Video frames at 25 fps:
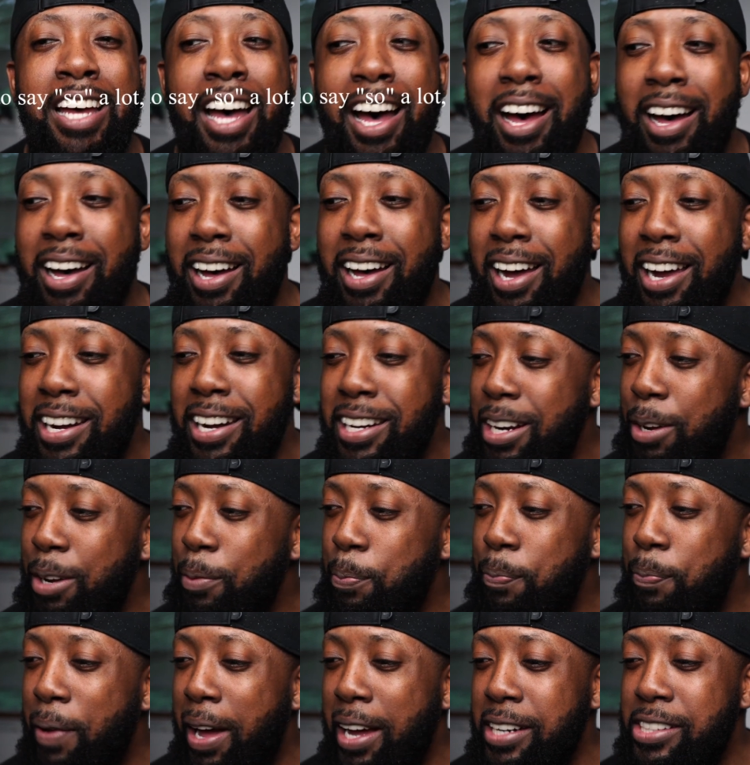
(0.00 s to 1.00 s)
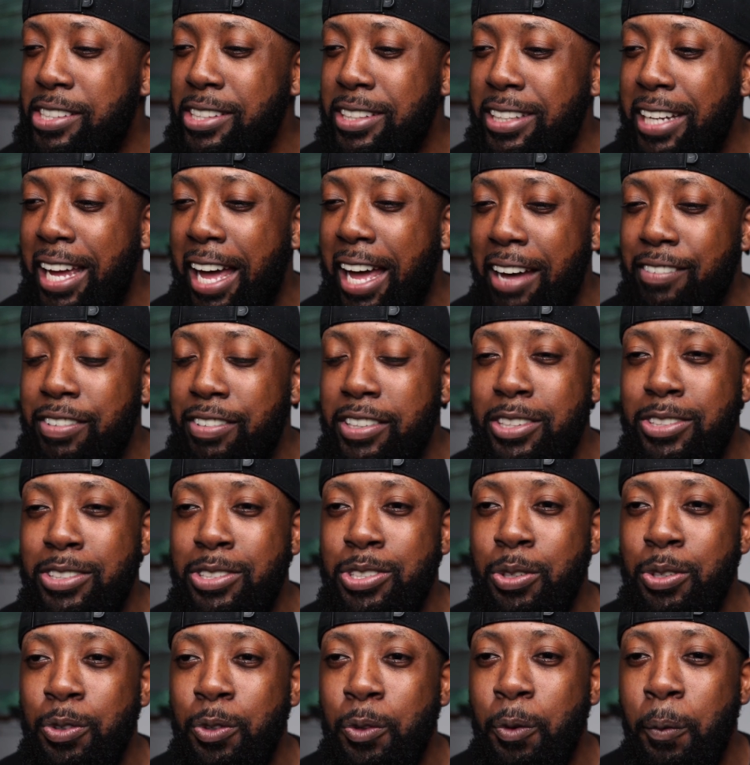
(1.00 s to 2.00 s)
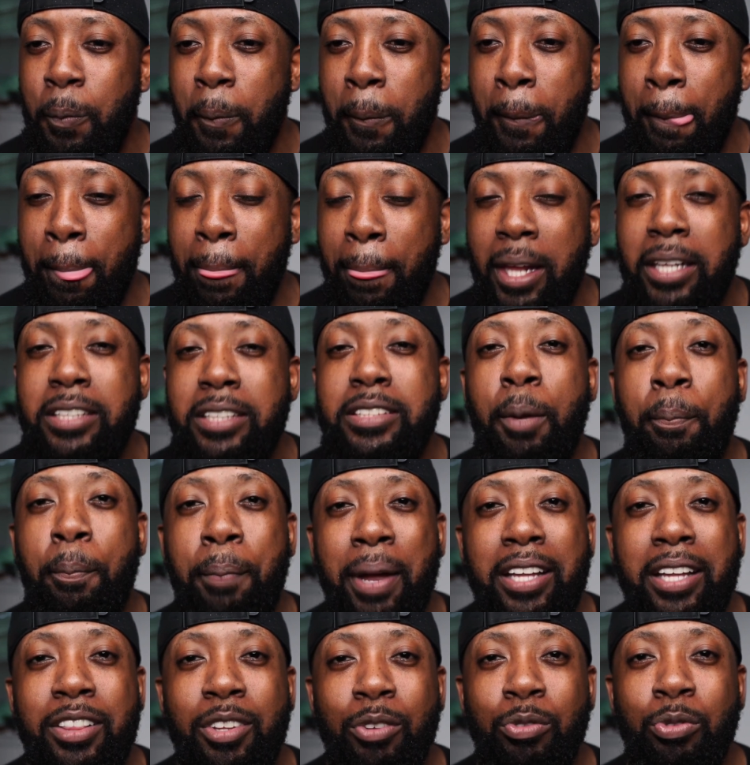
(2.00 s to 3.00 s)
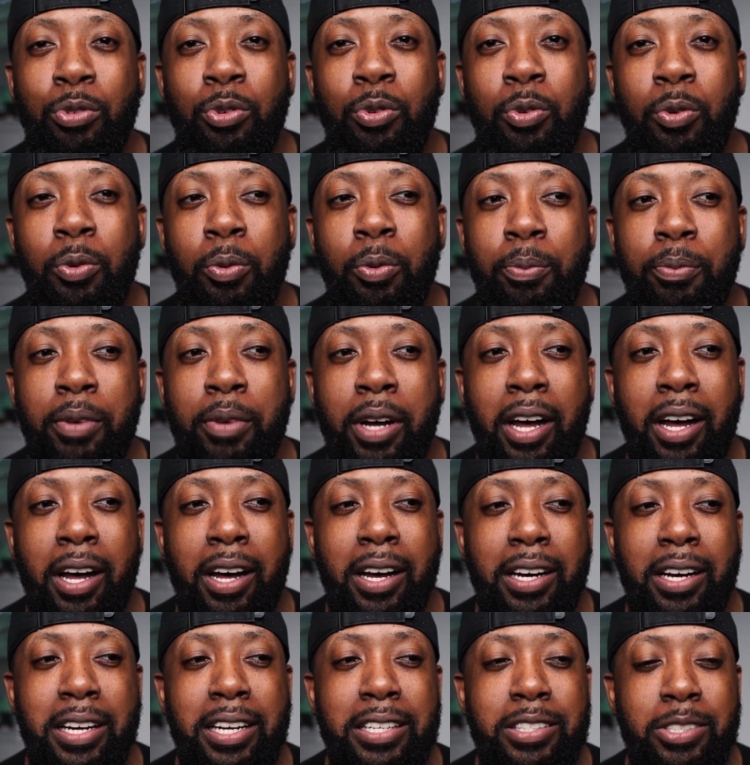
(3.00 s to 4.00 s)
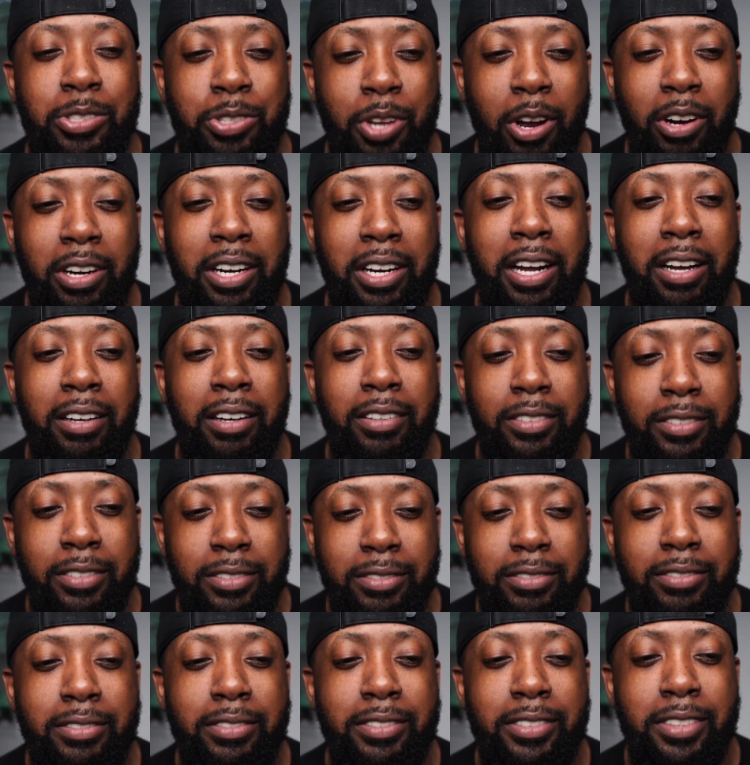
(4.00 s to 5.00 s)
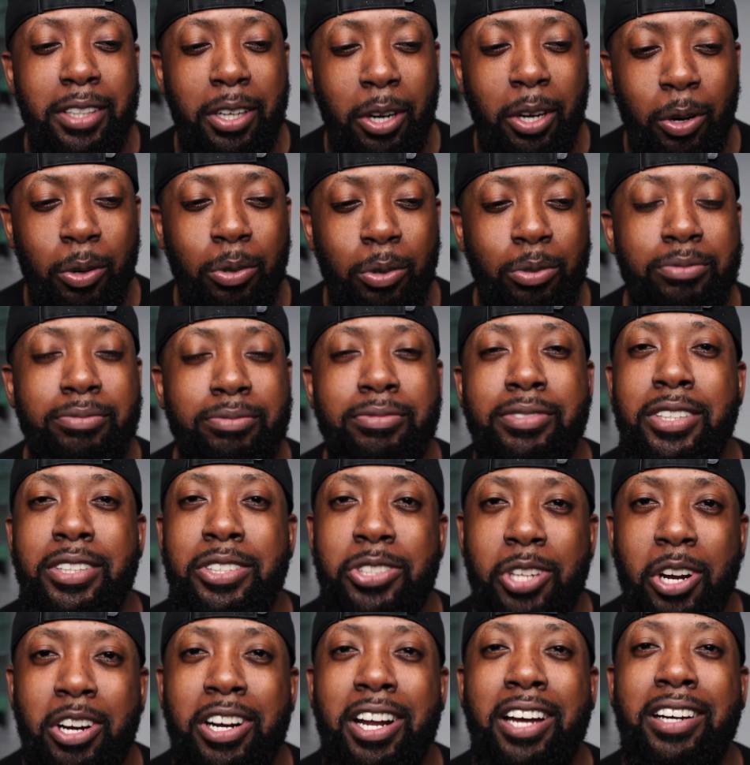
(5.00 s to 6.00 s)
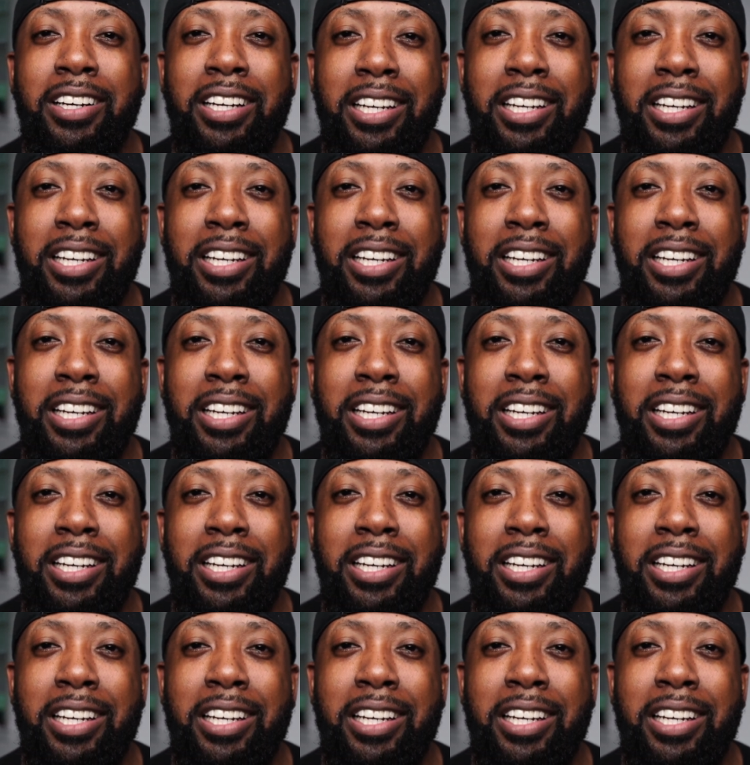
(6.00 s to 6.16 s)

Uh, I ended up actually having to to paint the room. Uh, it started out, you know, started out